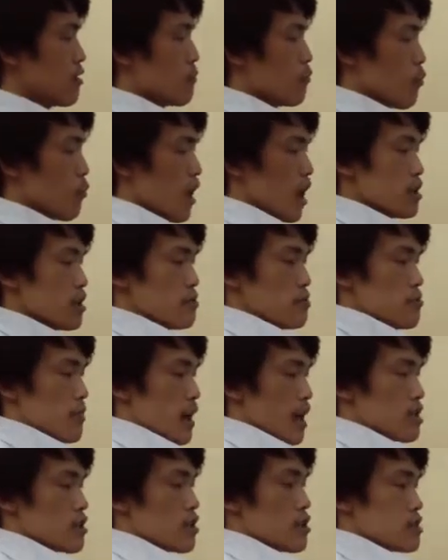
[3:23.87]
1
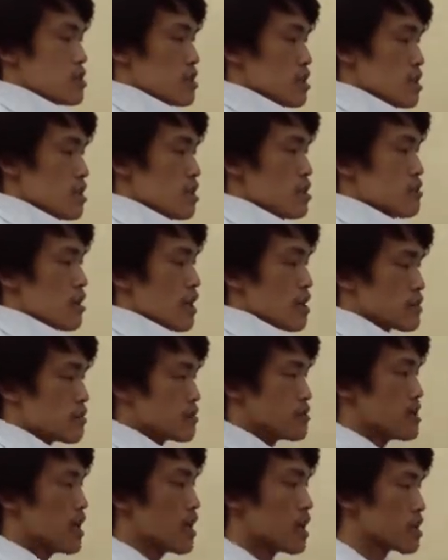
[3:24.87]
minus e raised
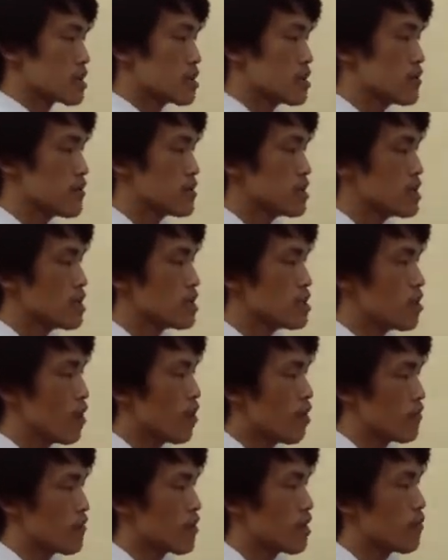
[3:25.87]
to negative t
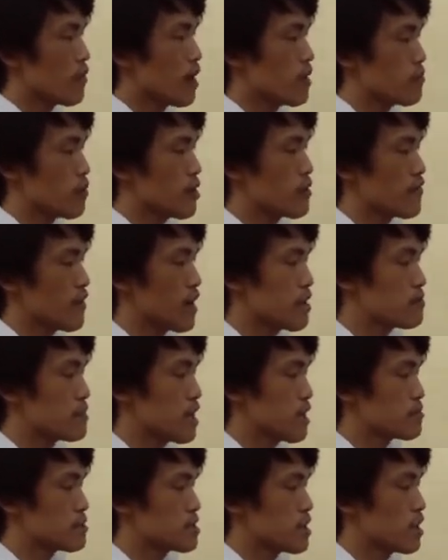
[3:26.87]
over 1.5
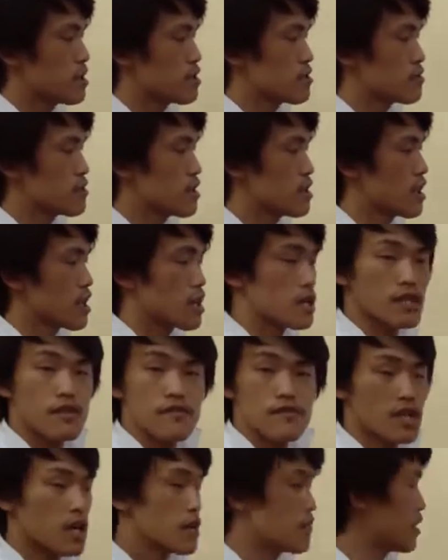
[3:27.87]
times 10 to the negative
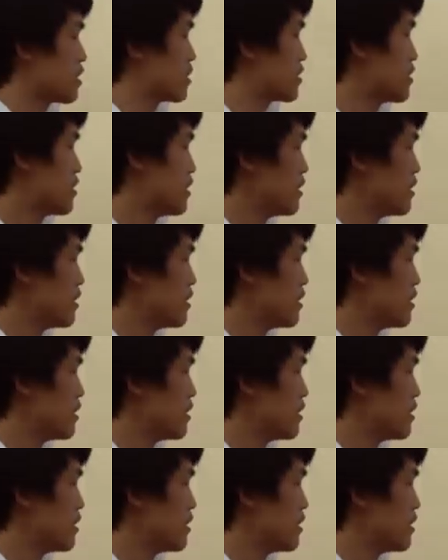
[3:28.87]
7.